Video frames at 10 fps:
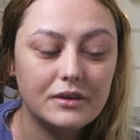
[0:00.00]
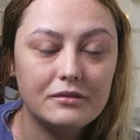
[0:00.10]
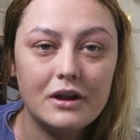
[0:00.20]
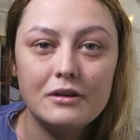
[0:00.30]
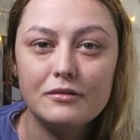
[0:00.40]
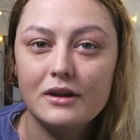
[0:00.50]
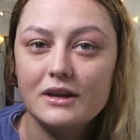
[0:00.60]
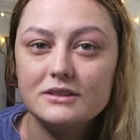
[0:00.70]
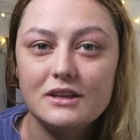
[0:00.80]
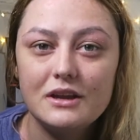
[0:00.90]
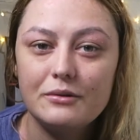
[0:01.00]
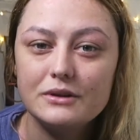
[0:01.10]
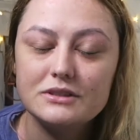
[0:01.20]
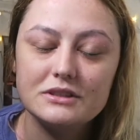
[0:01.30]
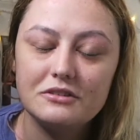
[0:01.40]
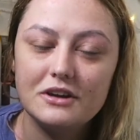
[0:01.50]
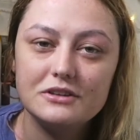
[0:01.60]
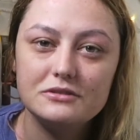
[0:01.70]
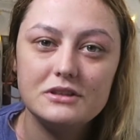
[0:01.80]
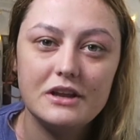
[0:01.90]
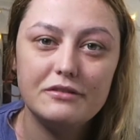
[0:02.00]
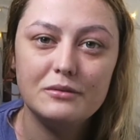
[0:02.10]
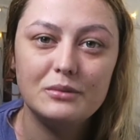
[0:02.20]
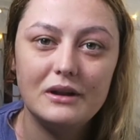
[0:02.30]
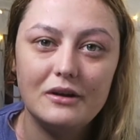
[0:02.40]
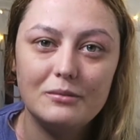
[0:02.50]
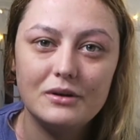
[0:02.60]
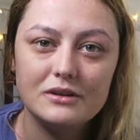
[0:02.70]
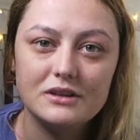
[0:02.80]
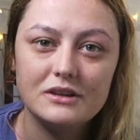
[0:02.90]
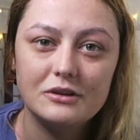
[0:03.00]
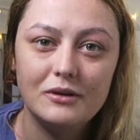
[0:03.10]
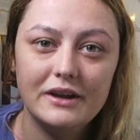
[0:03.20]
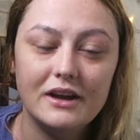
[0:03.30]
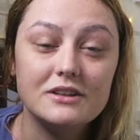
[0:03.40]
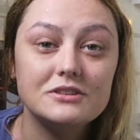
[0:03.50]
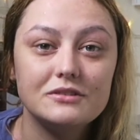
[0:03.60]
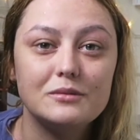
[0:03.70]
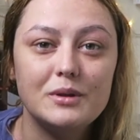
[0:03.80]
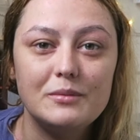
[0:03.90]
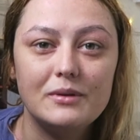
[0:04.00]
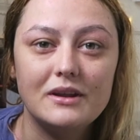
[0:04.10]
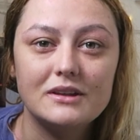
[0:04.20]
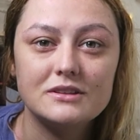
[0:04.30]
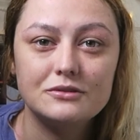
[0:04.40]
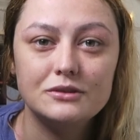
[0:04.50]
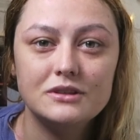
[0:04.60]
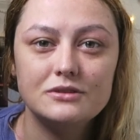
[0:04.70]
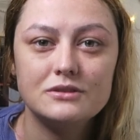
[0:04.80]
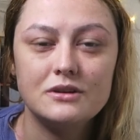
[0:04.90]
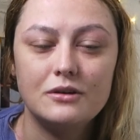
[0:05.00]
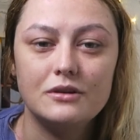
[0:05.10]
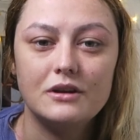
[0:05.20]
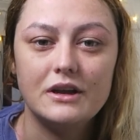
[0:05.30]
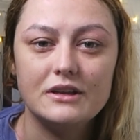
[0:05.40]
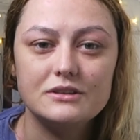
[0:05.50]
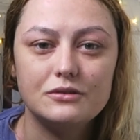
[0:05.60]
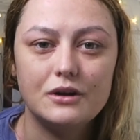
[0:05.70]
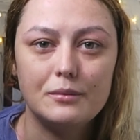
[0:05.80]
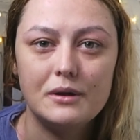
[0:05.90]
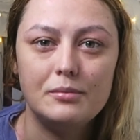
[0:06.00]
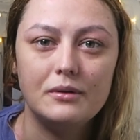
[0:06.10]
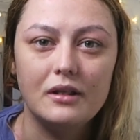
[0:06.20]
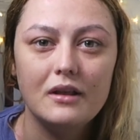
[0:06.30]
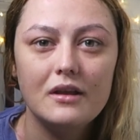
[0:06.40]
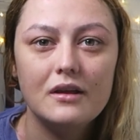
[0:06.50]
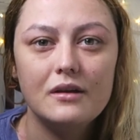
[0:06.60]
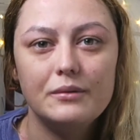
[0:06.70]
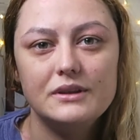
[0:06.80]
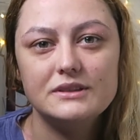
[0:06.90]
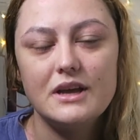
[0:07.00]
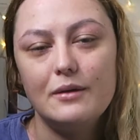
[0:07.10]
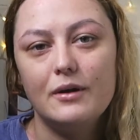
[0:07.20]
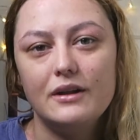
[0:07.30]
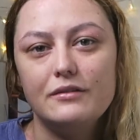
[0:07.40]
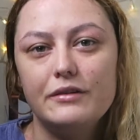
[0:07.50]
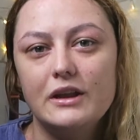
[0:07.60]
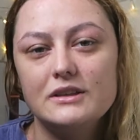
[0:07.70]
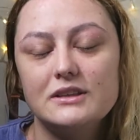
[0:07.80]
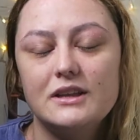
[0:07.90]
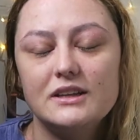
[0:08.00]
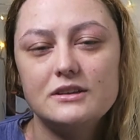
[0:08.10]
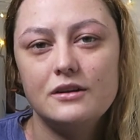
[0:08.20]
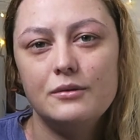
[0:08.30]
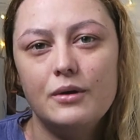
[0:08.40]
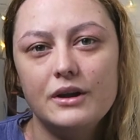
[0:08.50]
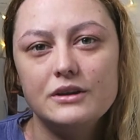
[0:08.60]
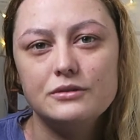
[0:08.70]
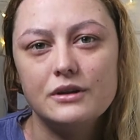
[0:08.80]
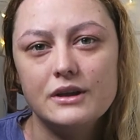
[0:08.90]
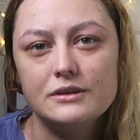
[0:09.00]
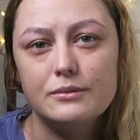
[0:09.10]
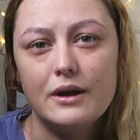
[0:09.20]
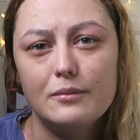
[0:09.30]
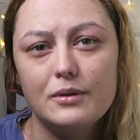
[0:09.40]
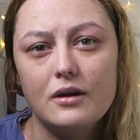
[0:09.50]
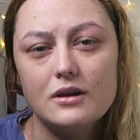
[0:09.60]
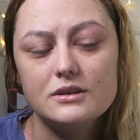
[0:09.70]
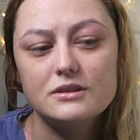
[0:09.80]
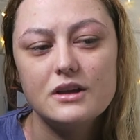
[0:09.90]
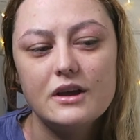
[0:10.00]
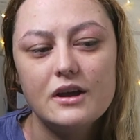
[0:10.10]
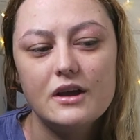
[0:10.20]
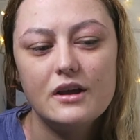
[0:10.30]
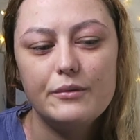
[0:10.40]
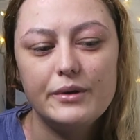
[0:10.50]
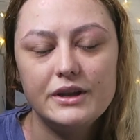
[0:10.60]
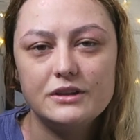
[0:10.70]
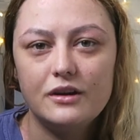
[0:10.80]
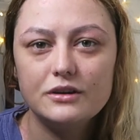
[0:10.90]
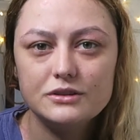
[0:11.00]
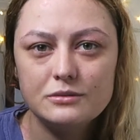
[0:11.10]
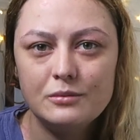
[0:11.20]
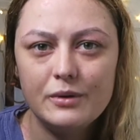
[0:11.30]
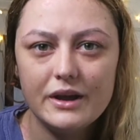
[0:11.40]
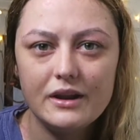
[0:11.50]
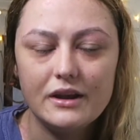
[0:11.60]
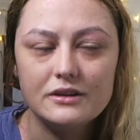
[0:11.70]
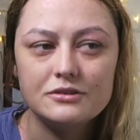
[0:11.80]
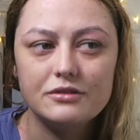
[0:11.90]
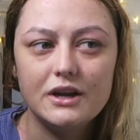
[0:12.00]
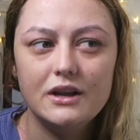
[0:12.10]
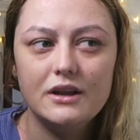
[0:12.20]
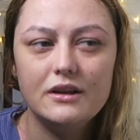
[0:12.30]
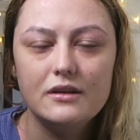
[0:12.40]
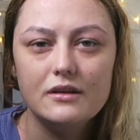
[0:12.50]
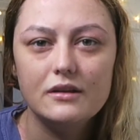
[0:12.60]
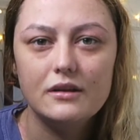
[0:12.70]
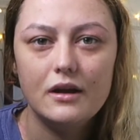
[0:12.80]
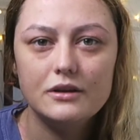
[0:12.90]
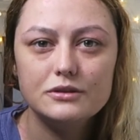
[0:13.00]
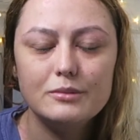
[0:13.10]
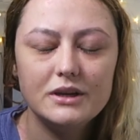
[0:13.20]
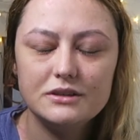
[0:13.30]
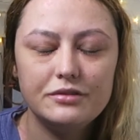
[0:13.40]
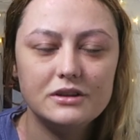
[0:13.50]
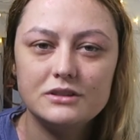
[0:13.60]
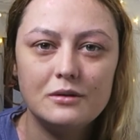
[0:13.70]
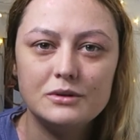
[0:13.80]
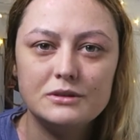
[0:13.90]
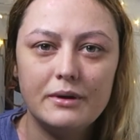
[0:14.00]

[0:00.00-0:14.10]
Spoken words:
If anyone has any questions or anything, just leave them below, because I do like answering people, and it's good to just know there is other people with the same kind of feelings. And that's kind of why I done it as well, because when you talk to someone with it, it's really, it just makes you feel so much